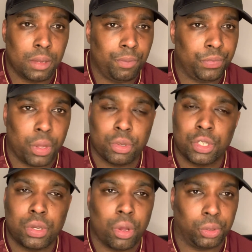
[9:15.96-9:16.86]
There was
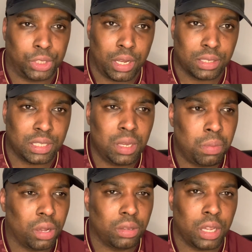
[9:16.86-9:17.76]
no chance. Lee
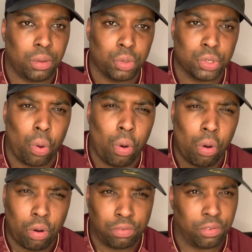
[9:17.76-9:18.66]
Peltier was
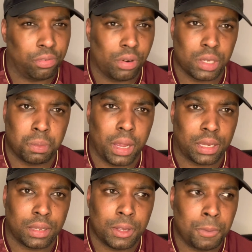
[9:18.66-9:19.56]
awful for us
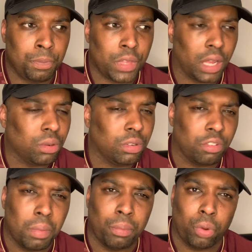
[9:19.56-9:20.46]
back. I don't even
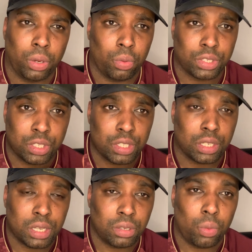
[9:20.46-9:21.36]
remember when it was, because I
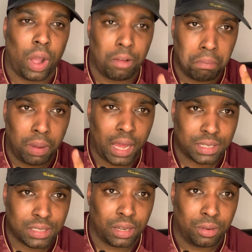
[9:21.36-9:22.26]
tell you what, I
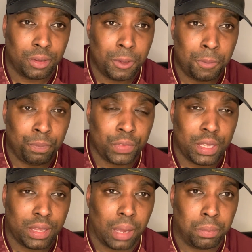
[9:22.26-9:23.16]
blacked out
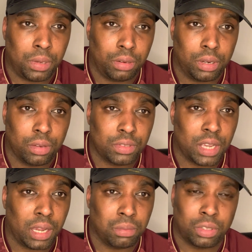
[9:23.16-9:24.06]
that period of
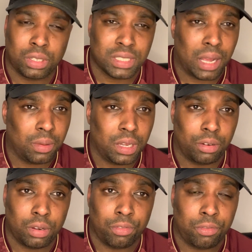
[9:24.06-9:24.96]
time, because that
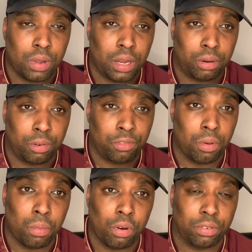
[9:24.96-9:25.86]
era of
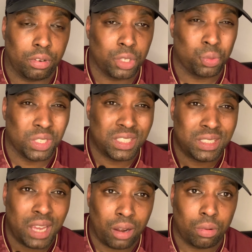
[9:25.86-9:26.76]
football for us was
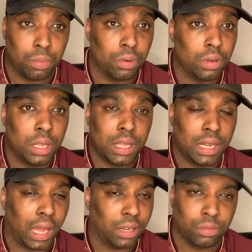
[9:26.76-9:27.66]
terrible,
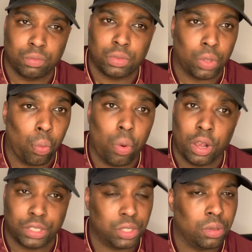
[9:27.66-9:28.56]
like the
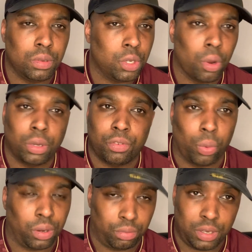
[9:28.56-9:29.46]
worst. You don't even
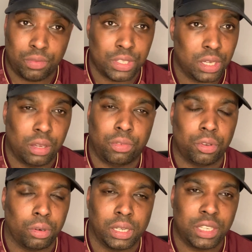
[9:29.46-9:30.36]
want to revisit if
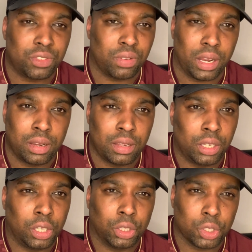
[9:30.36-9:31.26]
you're a Leeds fan.
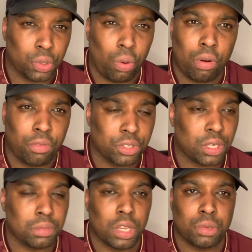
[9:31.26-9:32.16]
Just awful.
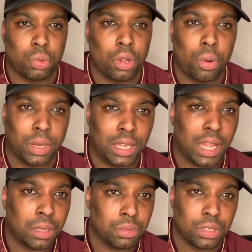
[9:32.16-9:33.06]
Sometimes we'll go in
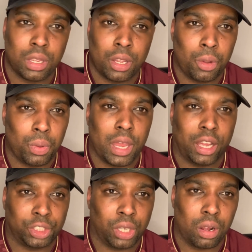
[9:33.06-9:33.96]
games without a
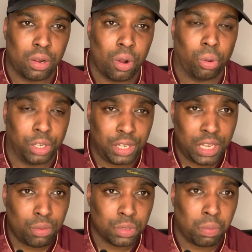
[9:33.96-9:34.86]
shot on goal, and he
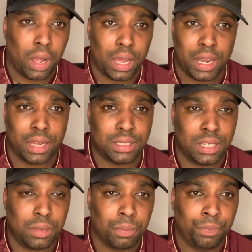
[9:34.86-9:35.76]
was part of that
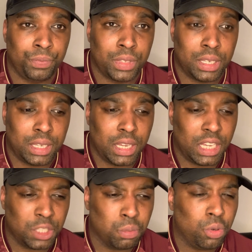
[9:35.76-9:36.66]
team.
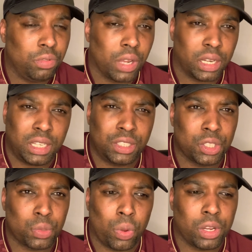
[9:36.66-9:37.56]
He's moved on it. He's
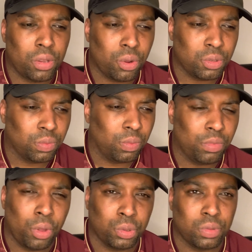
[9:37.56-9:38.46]
just one of
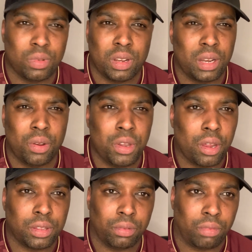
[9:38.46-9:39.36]
those
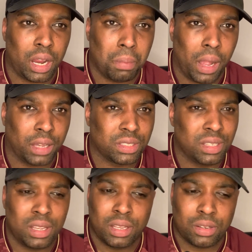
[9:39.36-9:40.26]
nothing right backs.
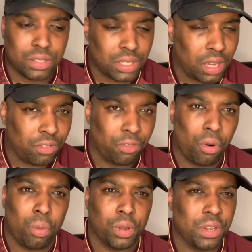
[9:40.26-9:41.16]
Doesn't get
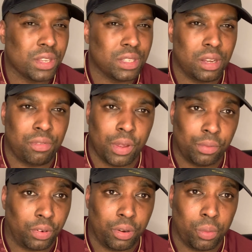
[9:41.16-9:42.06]
forward, doesn't defend
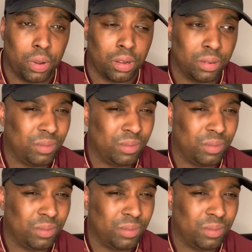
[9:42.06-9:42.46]
very well.